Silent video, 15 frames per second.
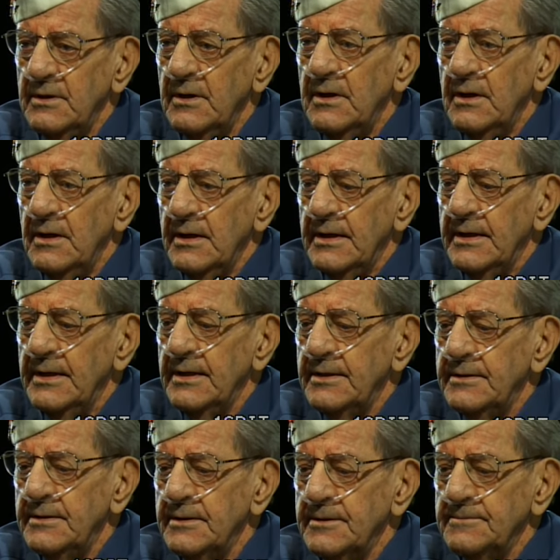and uh,
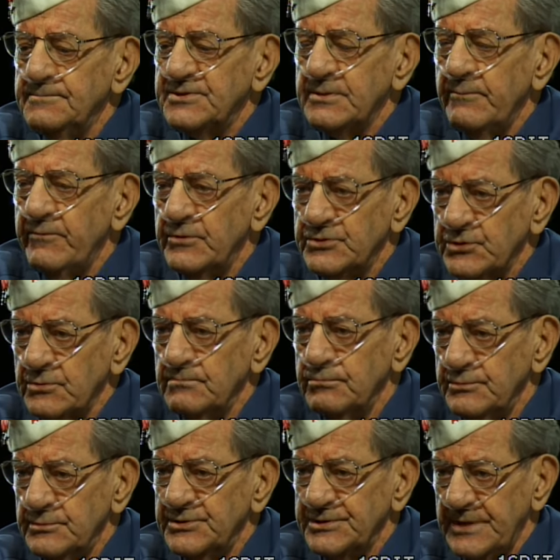some of his
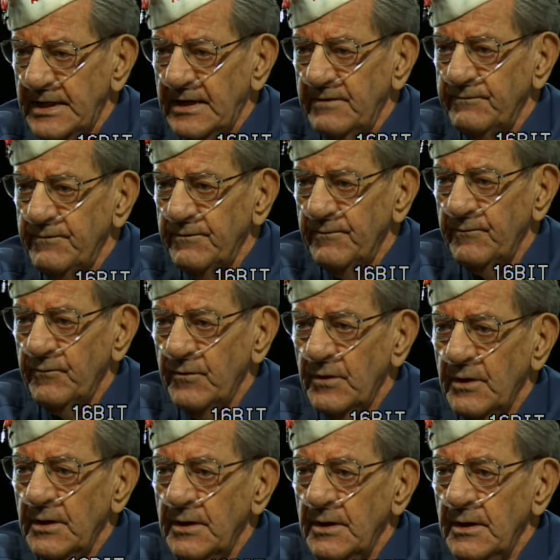staff.
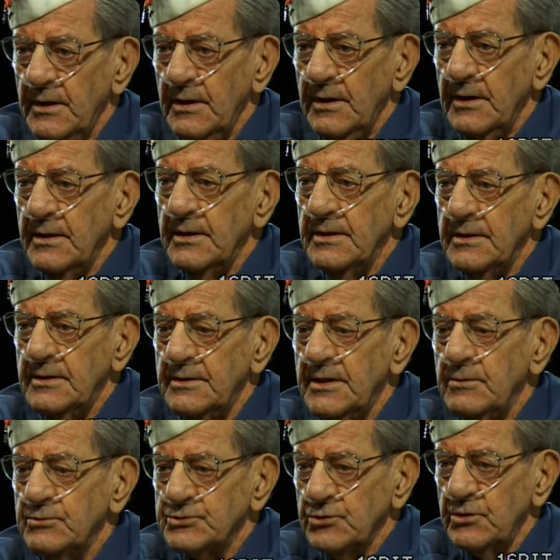And he was ordered
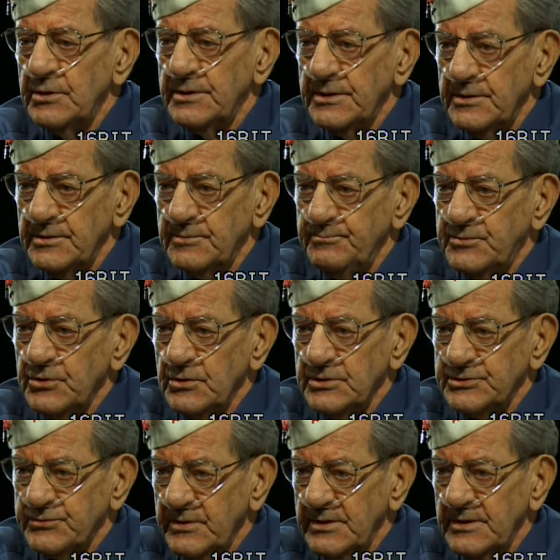to get to Australia.
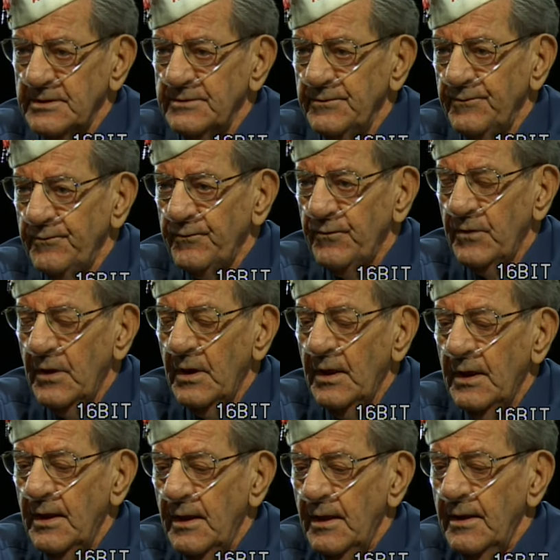
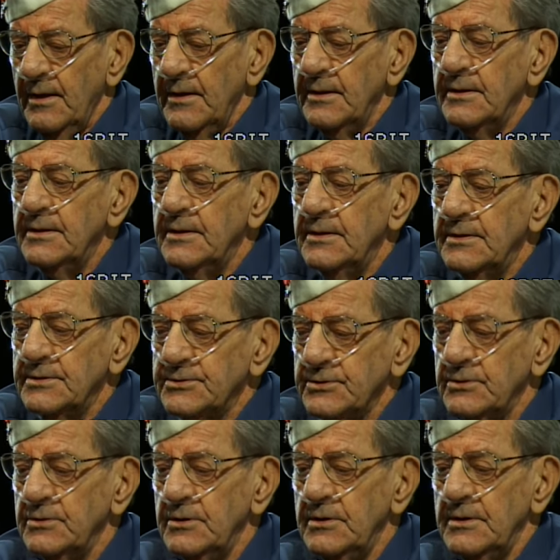And,
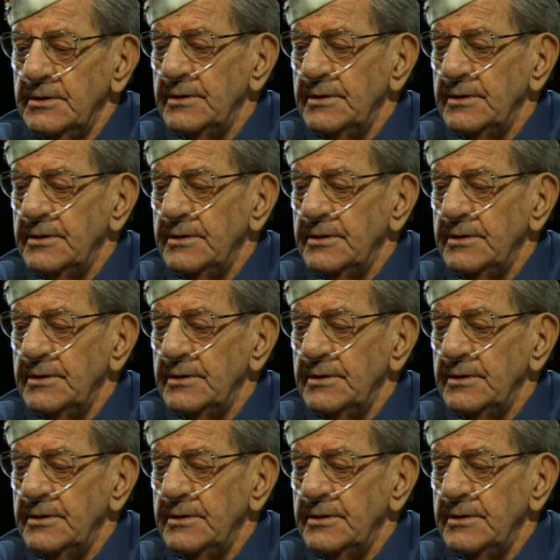and uh,